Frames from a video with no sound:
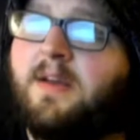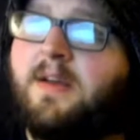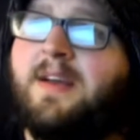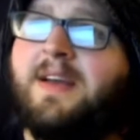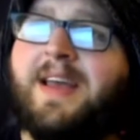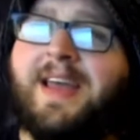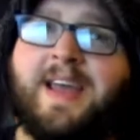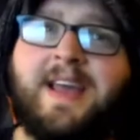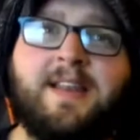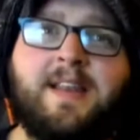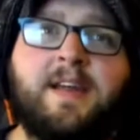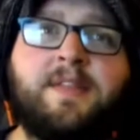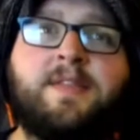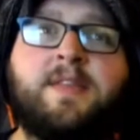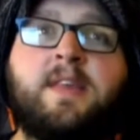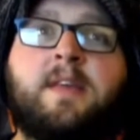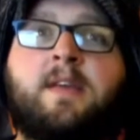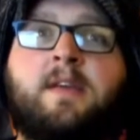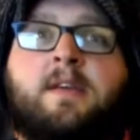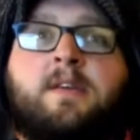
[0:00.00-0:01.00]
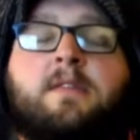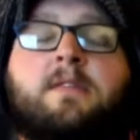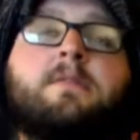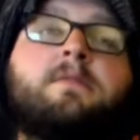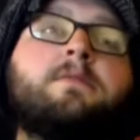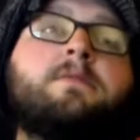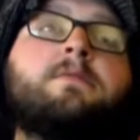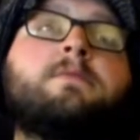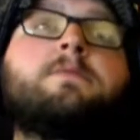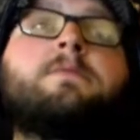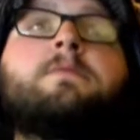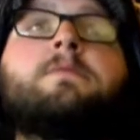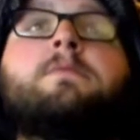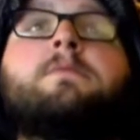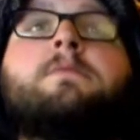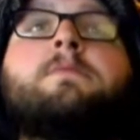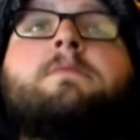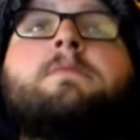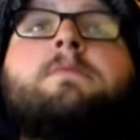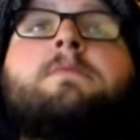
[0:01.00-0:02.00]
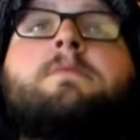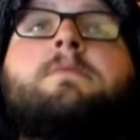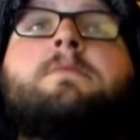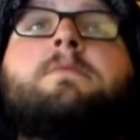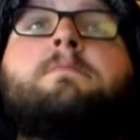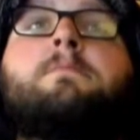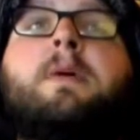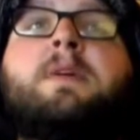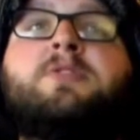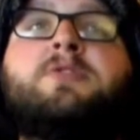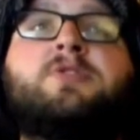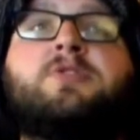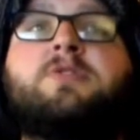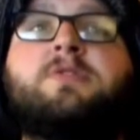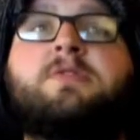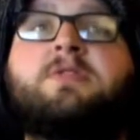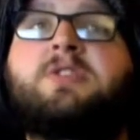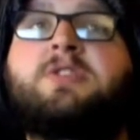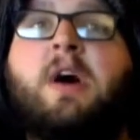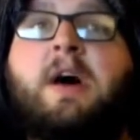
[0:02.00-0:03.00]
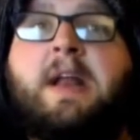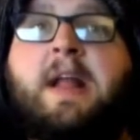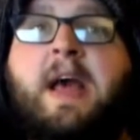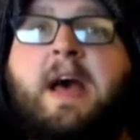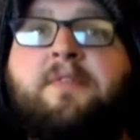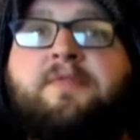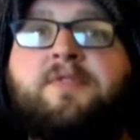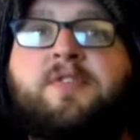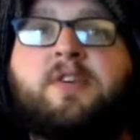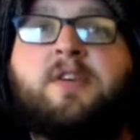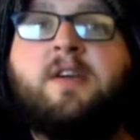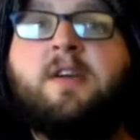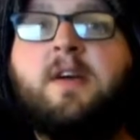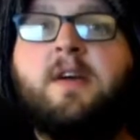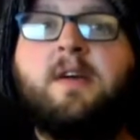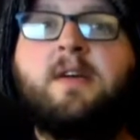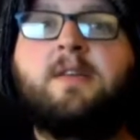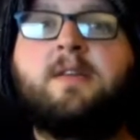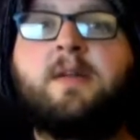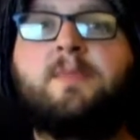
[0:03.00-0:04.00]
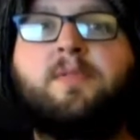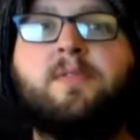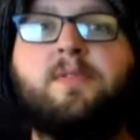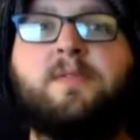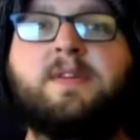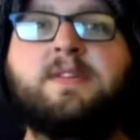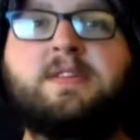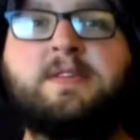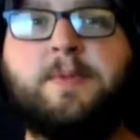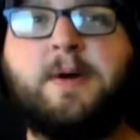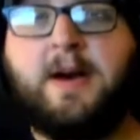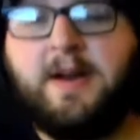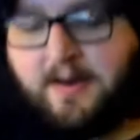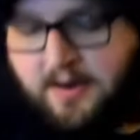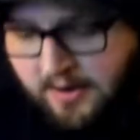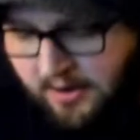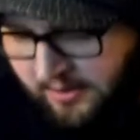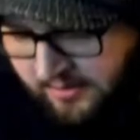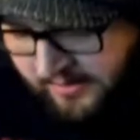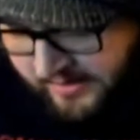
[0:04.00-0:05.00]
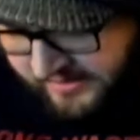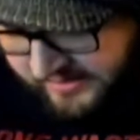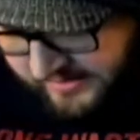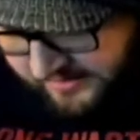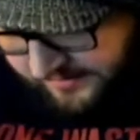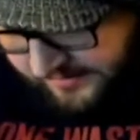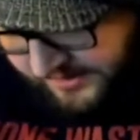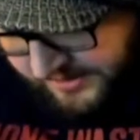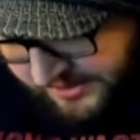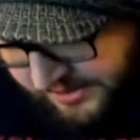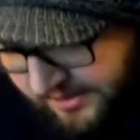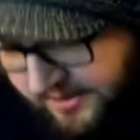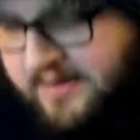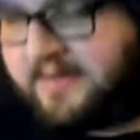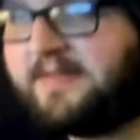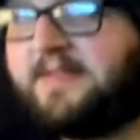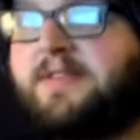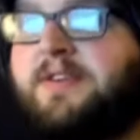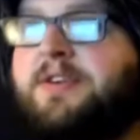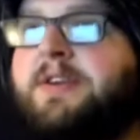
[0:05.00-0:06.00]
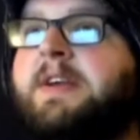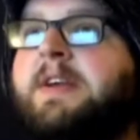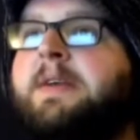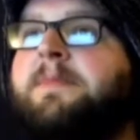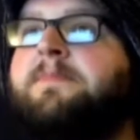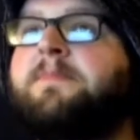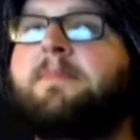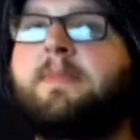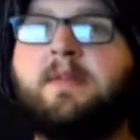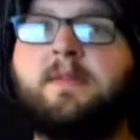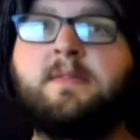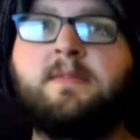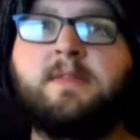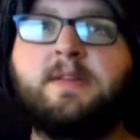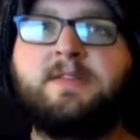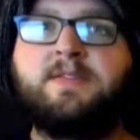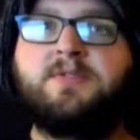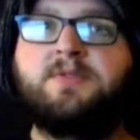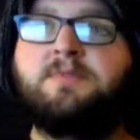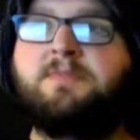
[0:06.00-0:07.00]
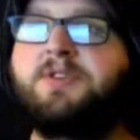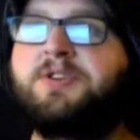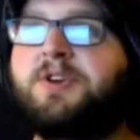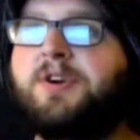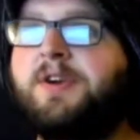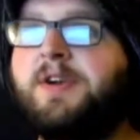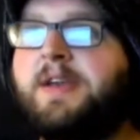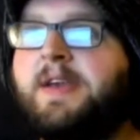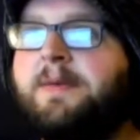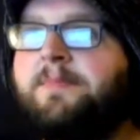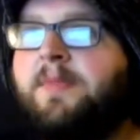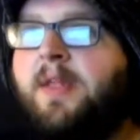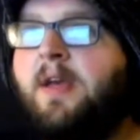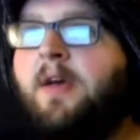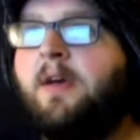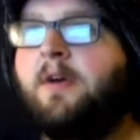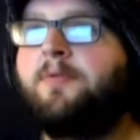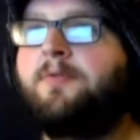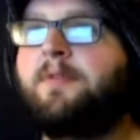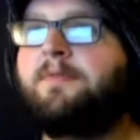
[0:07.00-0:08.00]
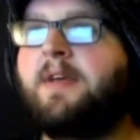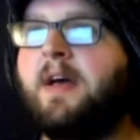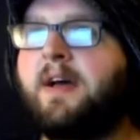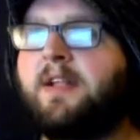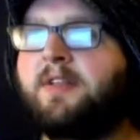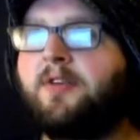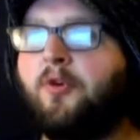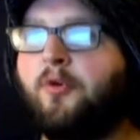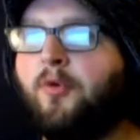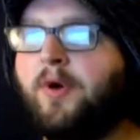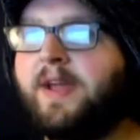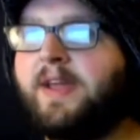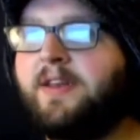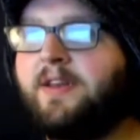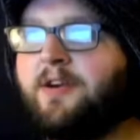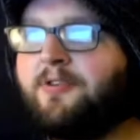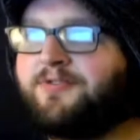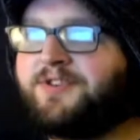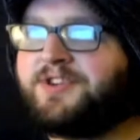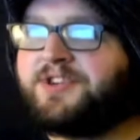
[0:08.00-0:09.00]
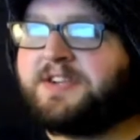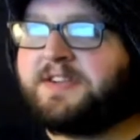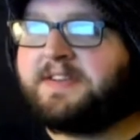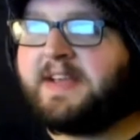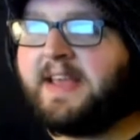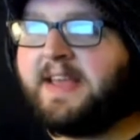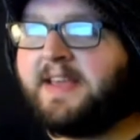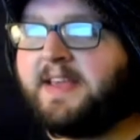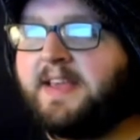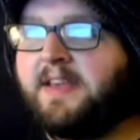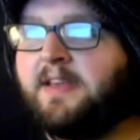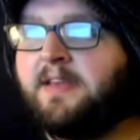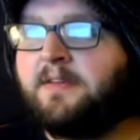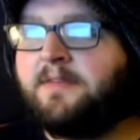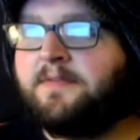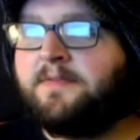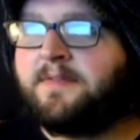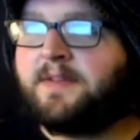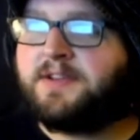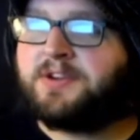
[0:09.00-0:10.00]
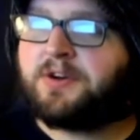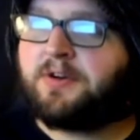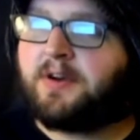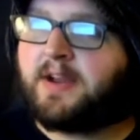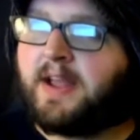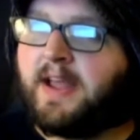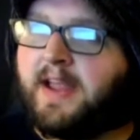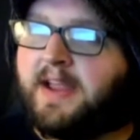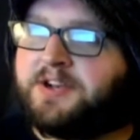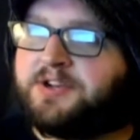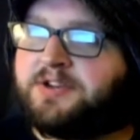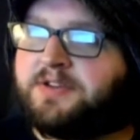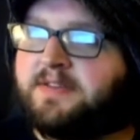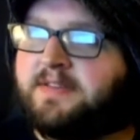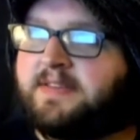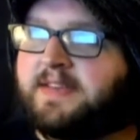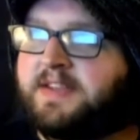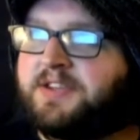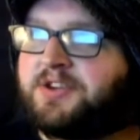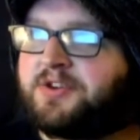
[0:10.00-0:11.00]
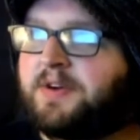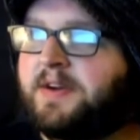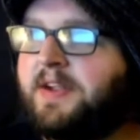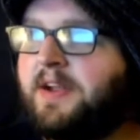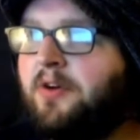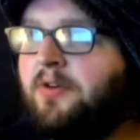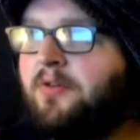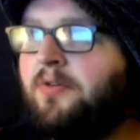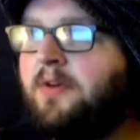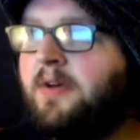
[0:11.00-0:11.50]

And at the much sought after #1 spot on our list, my shirt is dirty. It's shirty. We've got Koi no Shadanki featuring ZETTRIO